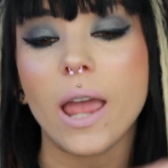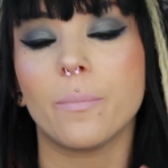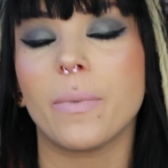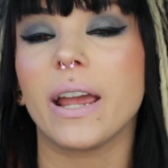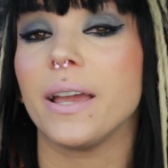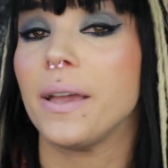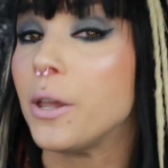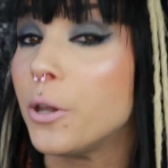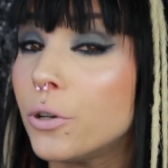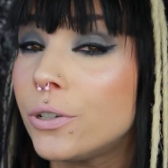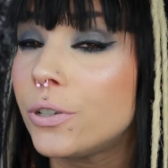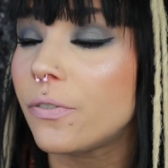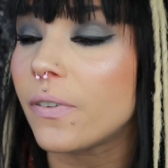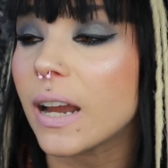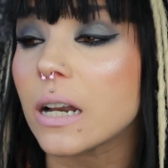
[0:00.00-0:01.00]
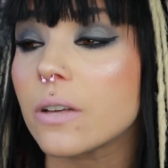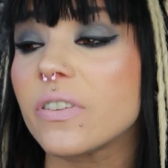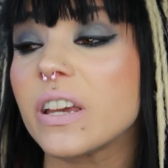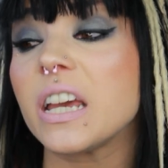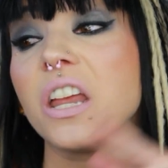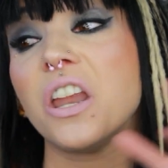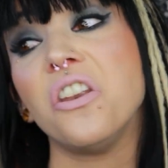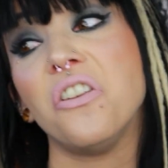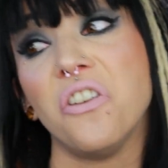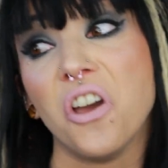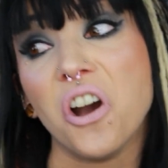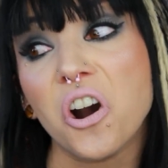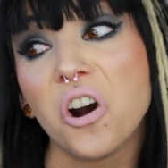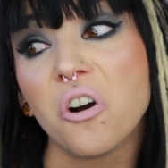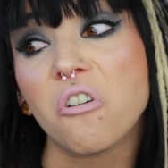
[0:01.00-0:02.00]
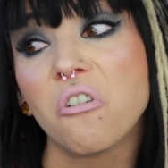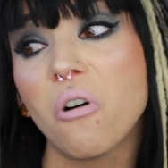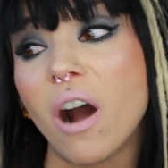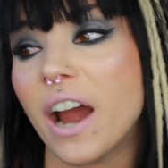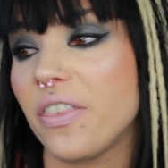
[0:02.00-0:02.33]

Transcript: Am I a huge fan of it? No.